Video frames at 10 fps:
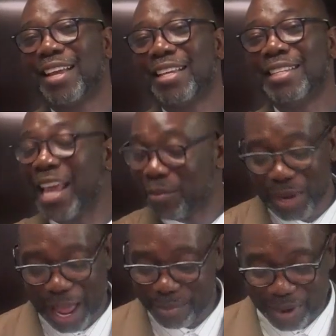yet
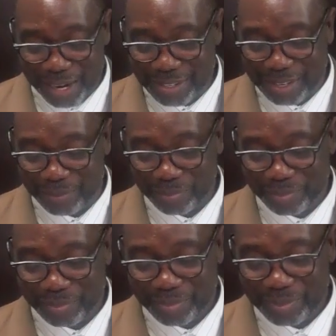will I praise him.
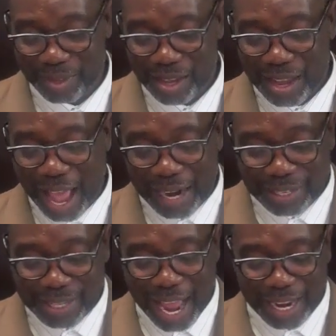I
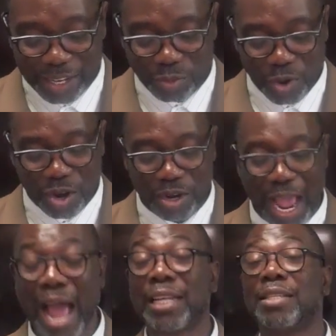desire his word.
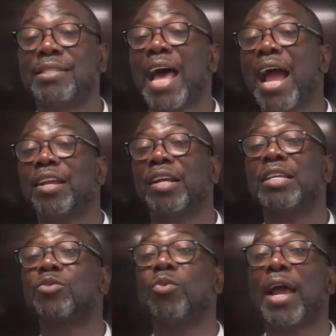I desire
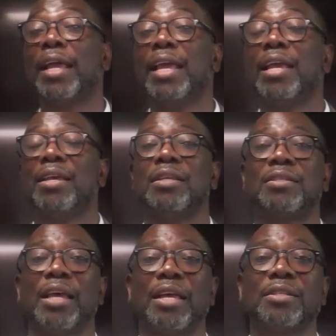his way. He
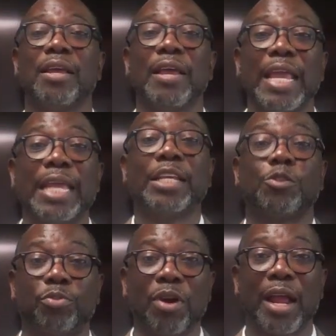says in his
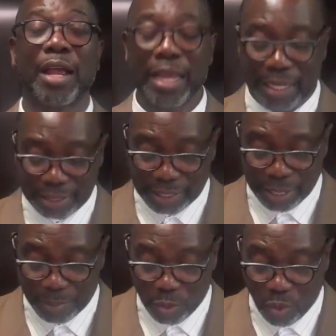prayer, he says,
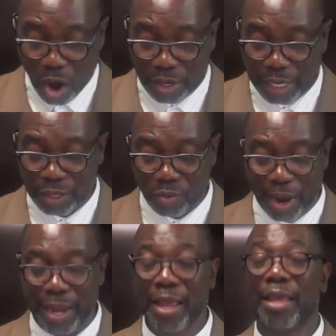I'm going to walk in the
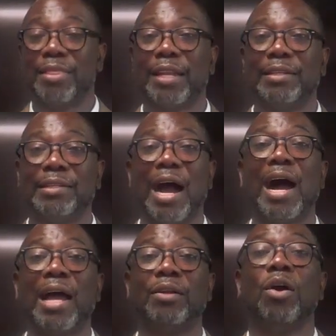way that
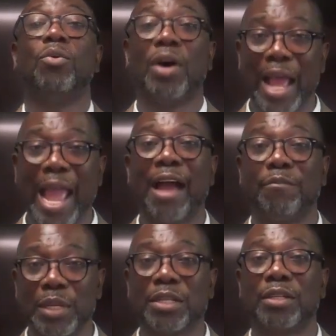God will have
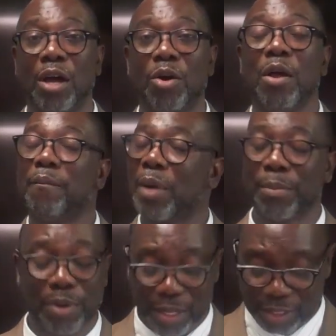me to go. My
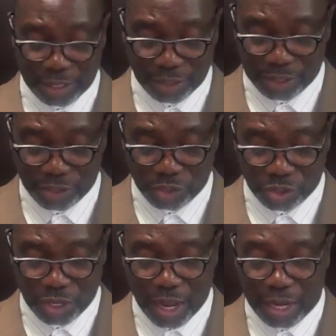brothers and
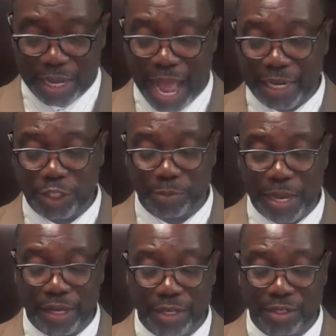sisters, God is
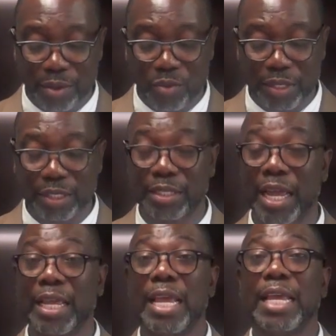speaking to someone
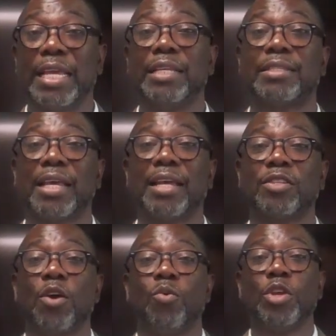today. He
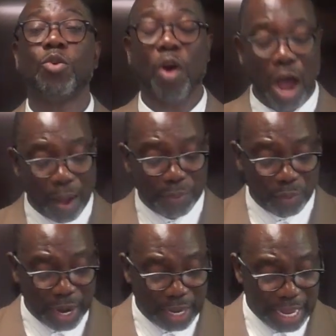says, when you
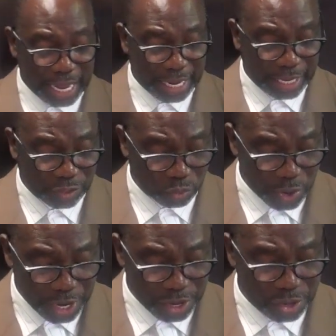operate in his
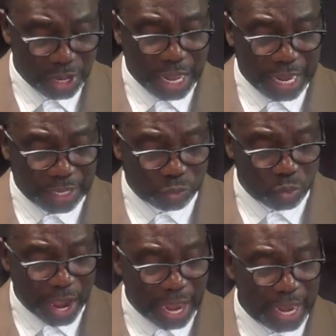will, his
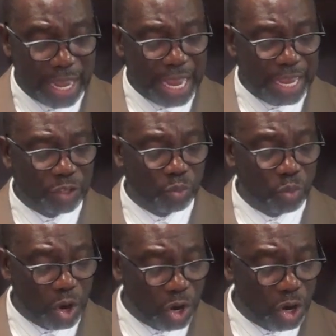way, his
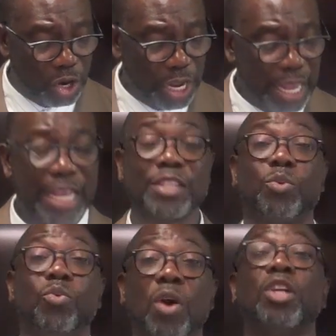word, his
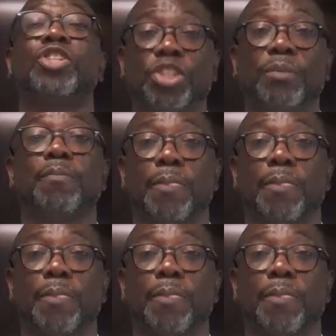worship,